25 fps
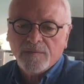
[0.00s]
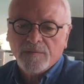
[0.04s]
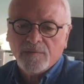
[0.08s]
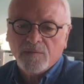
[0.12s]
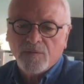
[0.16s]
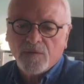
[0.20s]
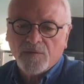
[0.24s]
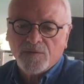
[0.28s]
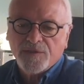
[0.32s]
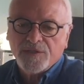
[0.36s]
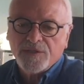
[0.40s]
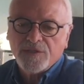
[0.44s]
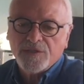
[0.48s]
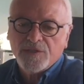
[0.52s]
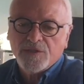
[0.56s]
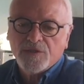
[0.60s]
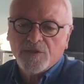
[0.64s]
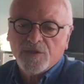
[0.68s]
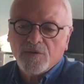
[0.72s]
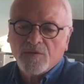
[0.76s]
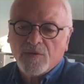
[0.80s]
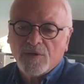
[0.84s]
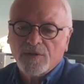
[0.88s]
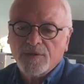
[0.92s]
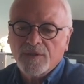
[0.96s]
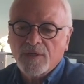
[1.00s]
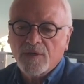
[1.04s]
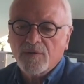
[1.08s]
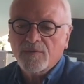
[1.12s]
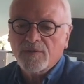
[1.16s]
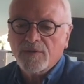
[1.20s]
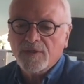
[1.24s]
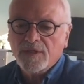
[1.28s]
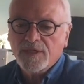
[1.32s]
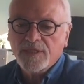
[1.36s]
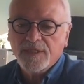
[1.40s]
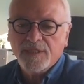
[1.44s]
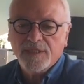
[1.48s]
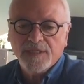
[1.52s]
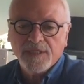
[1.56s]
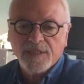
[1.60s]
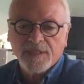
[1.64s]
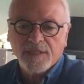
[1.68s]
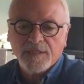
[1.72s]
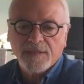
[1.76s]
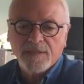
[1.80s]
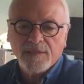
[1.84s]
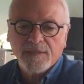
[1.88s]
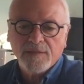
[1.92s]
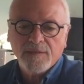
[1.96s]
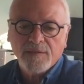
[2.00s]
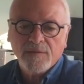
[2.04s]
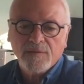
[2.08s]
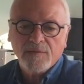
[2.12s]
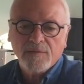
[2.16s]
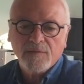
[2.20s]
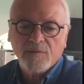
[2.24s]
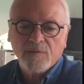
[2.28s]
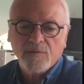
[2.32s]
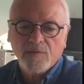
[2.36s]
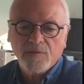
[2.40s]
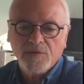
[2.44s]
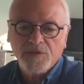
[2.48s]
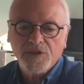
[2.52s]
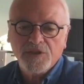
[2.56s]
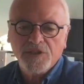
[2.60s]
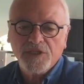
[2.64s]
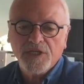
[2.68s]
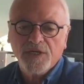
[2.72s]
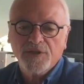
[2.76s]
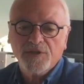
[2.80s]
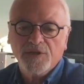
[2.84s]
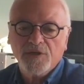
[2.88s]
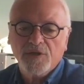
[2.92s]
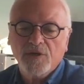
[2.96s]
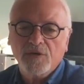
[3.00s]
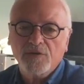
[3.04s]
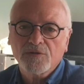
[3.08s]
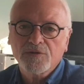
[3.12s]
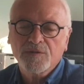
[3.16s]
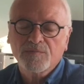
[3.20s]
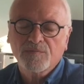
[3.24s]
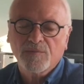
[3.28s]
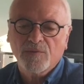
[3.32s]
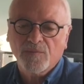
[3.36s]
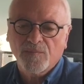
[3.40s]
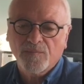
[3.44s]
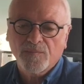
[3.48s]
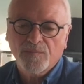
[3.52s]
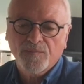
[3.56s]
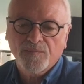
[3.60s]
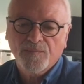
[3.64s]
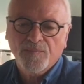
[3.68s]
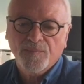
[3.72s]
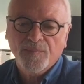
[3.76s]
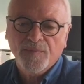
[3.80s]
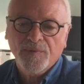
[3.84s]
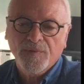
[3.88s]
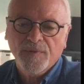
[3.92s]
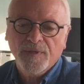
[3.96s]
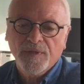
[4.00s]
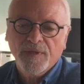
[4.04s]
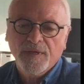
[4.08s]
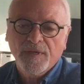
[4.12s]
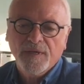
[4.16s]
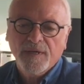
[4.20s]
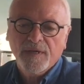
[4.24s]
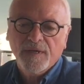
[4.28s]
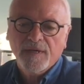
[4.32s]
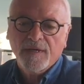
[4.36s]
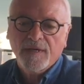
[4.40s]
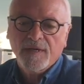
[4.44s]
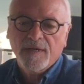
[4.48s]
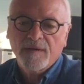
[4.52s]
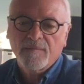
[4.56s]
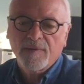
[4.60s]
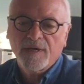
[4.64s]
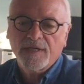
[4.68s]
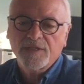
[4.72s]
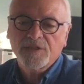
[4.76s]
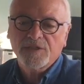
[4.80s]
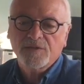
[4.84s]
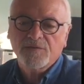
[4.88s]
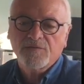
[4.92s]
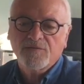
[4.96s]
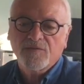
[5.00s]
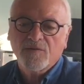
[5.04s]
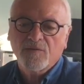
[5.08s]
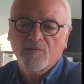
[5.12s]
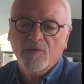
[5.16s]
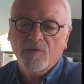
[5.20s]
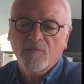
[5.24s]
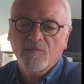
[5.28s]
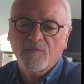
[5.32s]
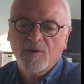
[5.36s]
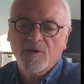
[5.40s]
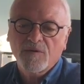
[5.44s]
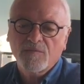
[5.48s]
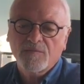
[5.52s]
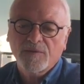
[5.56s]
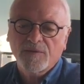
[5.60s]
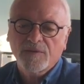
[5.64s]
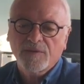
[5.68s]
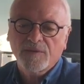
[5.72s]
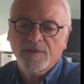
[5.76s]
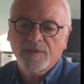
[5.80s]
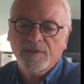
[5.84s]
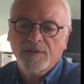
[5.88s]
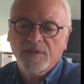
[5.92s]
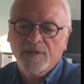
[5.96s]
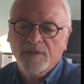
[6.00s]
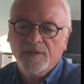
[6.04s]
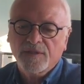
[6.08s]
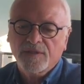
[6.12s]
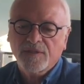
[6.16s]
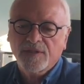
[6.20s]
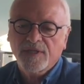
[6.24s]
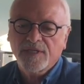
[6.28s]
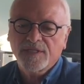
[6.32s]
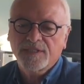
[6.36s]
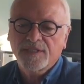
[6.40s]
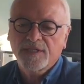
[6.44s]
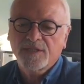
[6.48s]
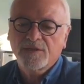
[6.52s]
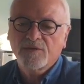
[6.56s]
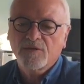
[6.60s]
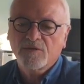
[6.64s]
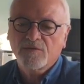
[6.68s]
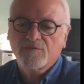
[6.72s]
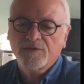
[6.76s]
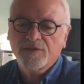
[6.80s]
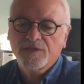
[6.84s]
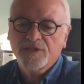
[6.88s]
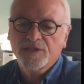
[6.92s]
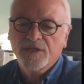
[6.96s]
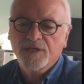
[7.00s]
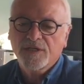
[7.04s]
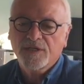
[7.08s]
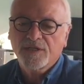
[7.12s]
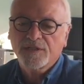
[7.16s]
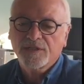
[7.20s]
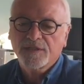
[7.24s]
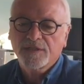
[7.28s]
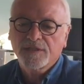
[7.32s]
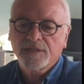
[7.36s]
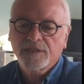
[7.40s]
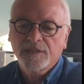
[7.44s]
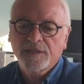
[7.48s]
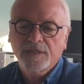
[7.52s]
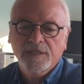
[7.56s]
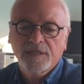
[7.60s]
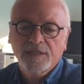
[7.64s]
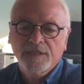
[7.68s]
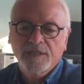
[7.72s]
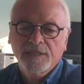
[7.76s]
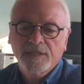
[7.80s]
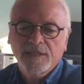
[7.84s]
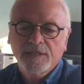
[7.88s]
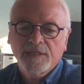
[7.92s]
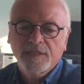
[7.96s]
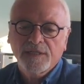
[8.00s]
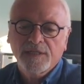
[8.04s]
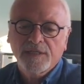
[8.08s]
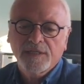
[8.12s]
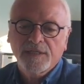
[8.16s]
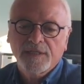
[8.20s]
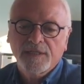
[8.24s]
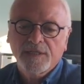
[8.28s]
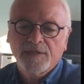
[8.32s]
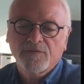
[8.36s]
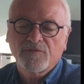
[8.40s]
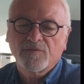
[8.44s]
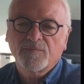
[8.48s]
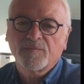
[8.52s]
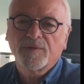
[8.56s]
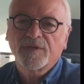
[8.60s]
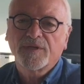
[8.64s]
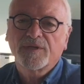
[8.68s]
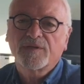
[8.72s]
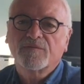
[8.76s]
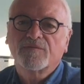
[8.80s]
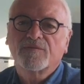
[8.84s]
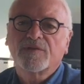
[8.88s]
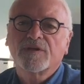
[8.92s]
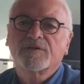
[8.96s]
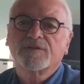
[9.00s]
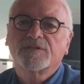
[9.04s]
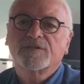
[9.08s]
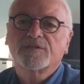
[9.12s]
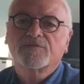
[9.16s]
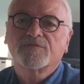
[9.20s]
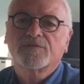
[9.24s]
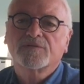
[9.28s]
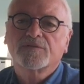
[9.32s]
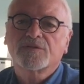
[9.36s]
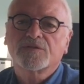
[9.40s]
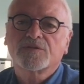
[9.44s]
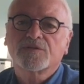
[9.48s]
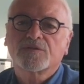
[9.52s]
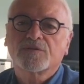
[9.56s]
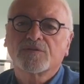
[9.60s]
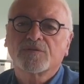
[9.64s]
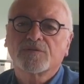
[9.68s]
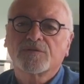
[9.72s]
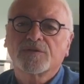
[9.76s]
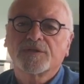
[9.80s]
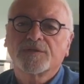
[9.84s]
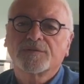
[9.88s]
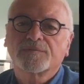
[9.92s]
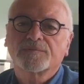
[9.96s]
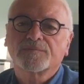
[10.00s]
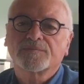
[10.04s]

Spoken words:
What these two unknowingly did was share the gospel. Imagine for one moment that they did not return. It would have been a very different story.